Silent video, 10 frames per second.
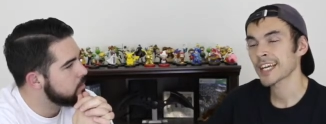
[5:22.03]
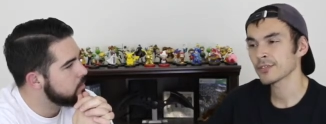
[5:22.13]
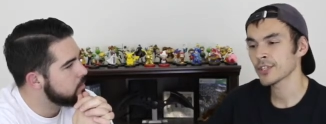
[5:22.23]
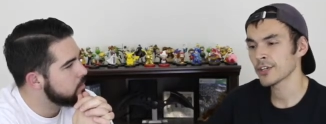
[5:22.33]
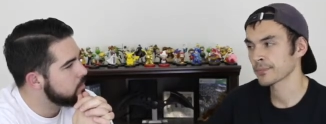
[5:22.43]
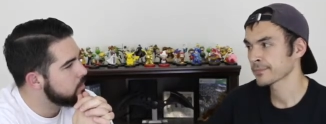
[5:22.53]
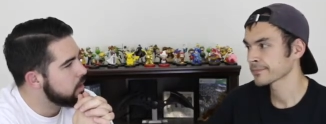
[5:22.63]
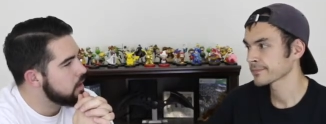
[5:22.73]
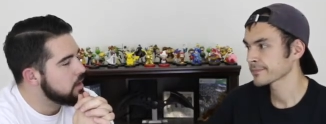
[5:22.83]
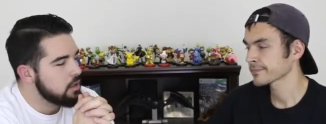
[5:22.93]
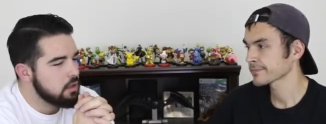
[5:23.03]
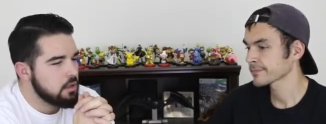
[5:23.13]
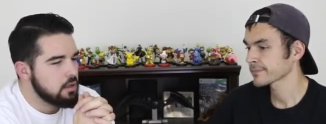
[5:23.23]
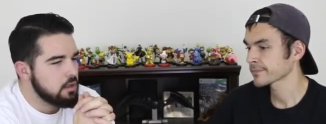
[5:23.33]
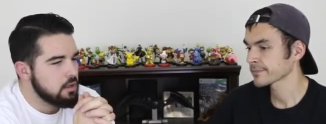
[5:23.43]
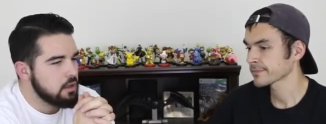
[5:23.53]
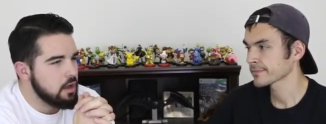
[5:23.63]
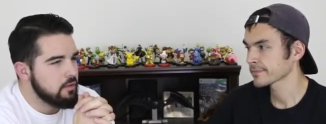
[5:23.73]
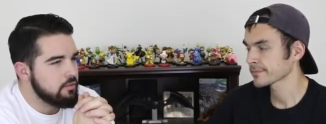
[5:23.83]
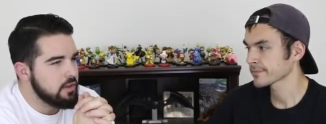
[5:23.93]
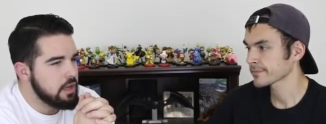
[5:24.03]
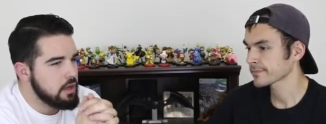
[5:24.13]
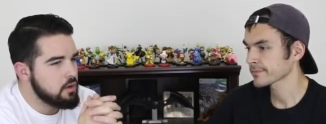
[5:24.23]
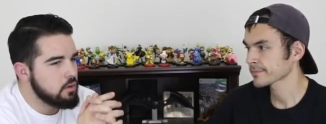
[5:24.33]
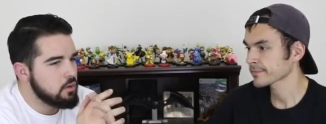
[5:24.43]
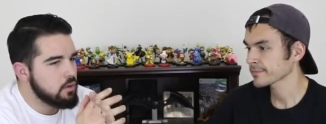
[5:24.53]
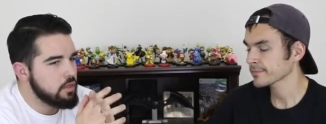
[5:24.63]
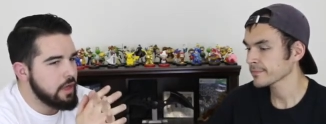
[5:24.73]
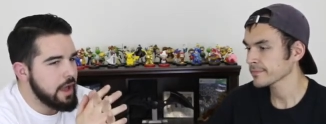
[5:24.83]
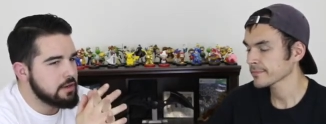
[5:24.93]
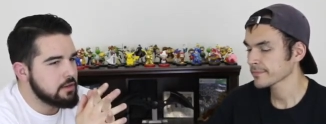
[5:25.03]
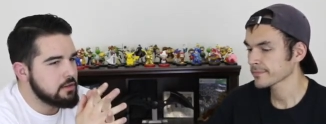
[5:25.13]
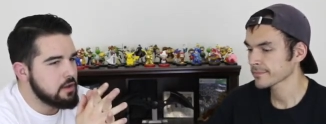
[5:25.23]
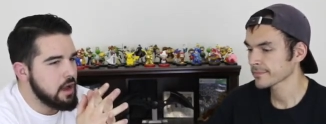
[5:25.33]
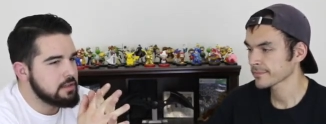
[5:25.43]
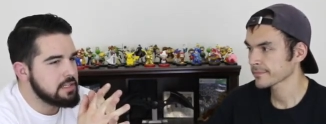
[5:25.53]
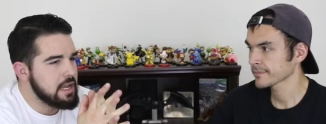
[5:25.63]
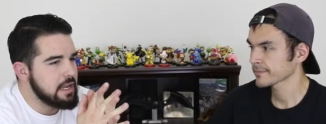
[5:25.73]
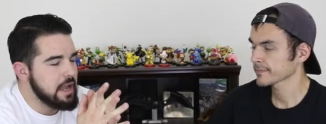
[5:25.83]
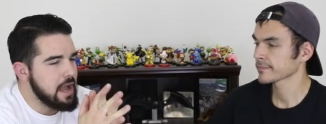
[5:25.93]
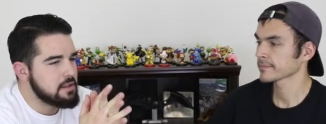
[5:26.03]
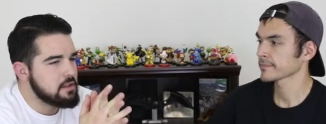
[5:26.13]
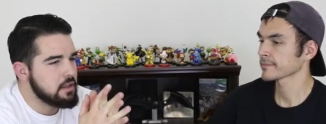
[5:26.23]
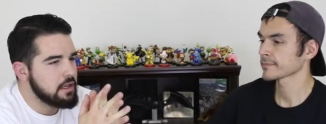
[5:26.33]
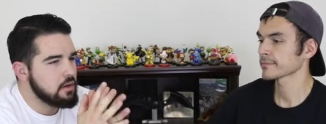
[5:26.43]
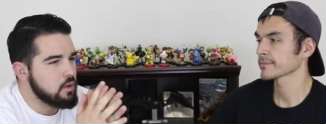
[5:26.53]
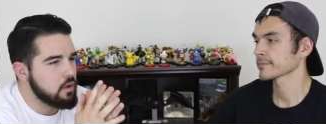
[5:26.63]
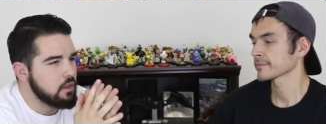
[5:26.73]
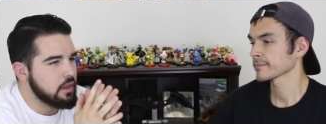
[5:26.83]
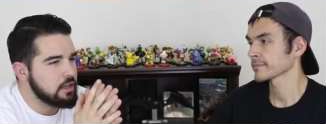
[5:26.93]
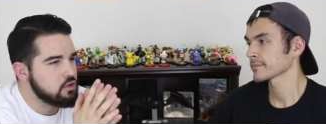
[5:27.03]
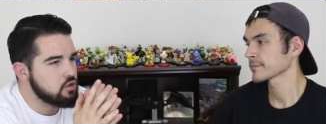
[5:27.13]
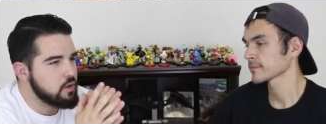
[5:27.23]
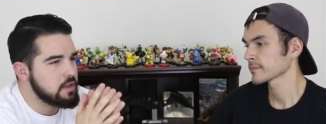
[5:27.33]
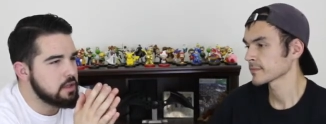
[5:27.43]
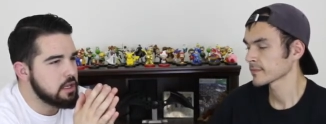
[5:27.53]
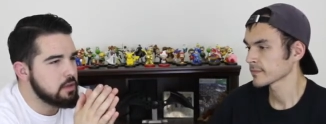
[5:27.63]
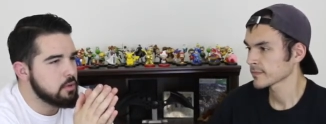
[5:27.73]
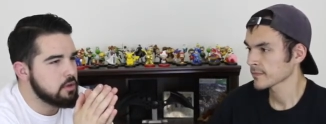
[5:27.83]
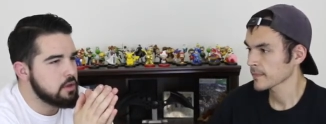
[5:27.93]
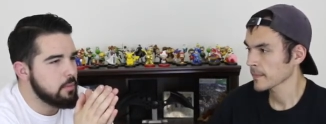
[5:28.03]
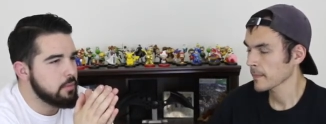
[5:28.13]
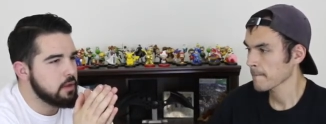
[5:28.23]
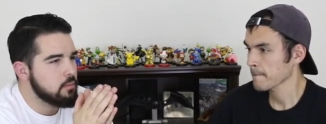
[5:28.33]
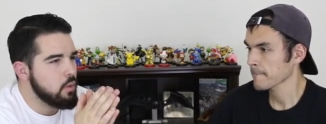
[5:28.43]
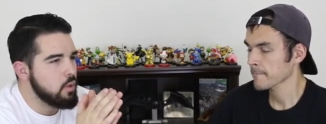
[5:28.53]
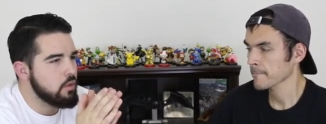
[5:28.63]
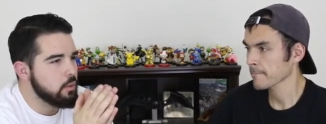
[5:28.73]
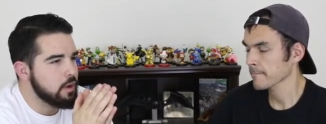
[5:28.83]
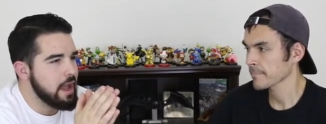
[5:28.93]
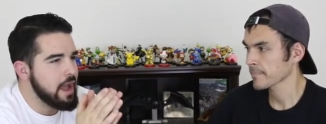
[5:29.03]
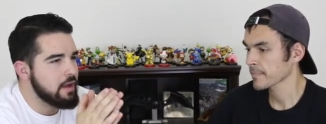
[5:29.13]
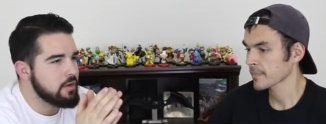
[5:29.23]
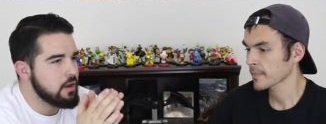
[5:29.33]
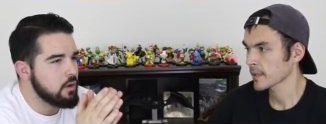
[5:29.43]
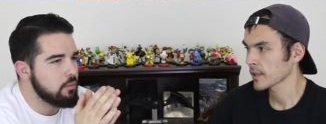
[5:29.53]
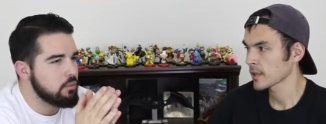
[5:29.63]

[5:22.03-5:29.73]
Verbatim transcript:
Speaker 1: I don't know.
Speaker 2: A vehicle that does not take gasoline or electricity, but something more that we have here on